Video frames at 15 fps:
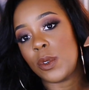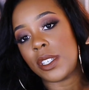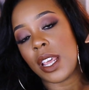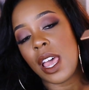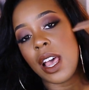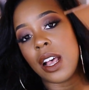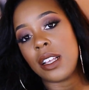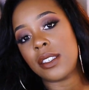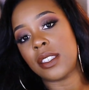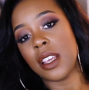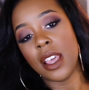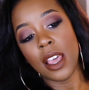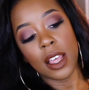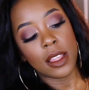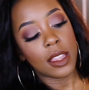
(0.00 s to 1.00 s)
which has
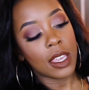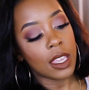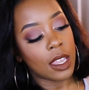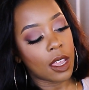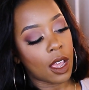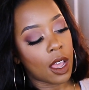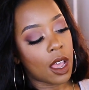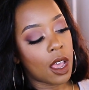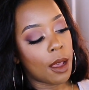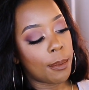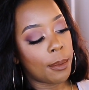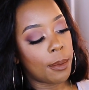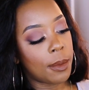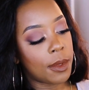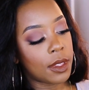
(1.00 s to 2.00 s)
the,
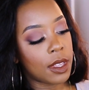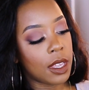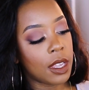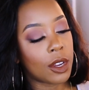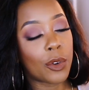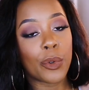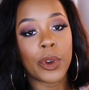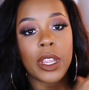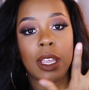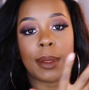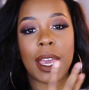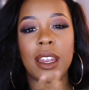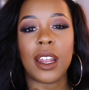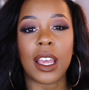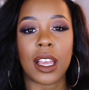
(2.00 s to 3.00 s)
um, the cream,
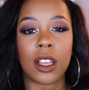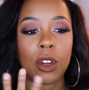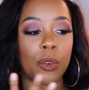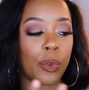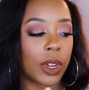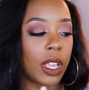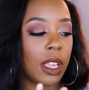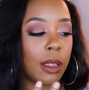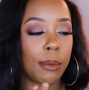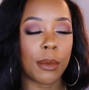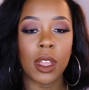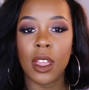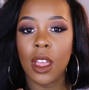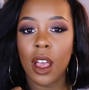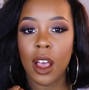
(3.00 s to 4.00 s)
kind of like a cream
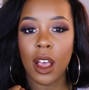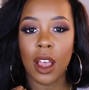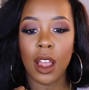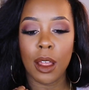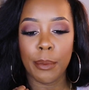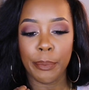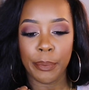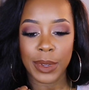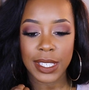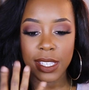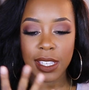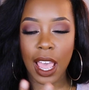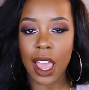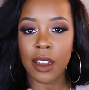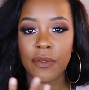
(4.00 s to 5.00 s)
um,
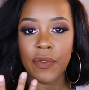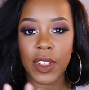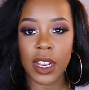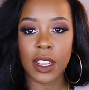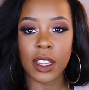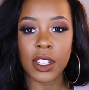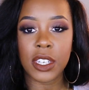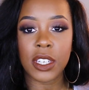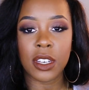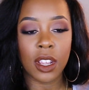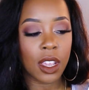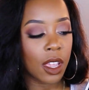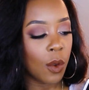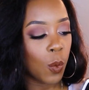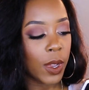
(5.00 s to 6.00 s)
satin finish
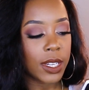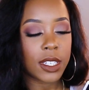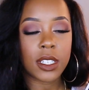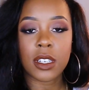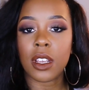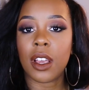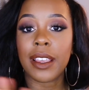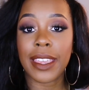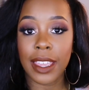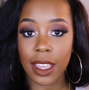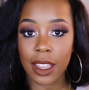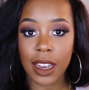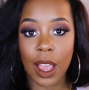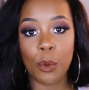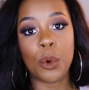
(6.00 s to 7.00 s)
which
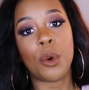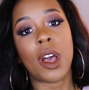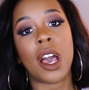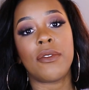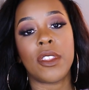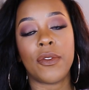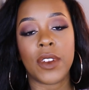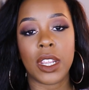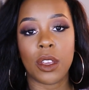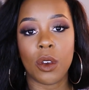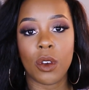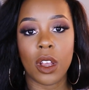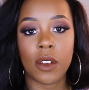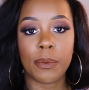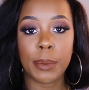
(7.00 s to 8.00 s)
again, I will have the video
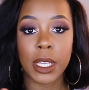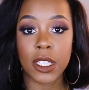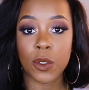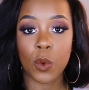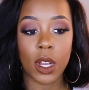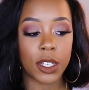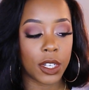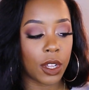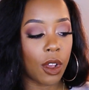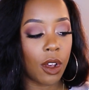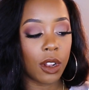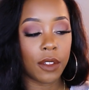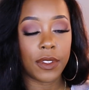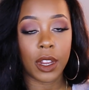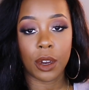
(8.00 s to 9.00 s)
of me swatching
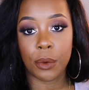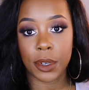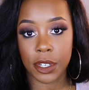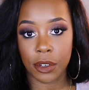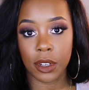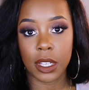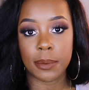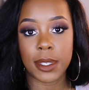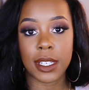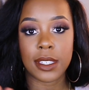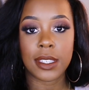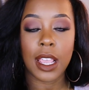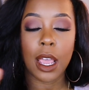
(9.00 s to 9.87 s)
all of their original lipsticks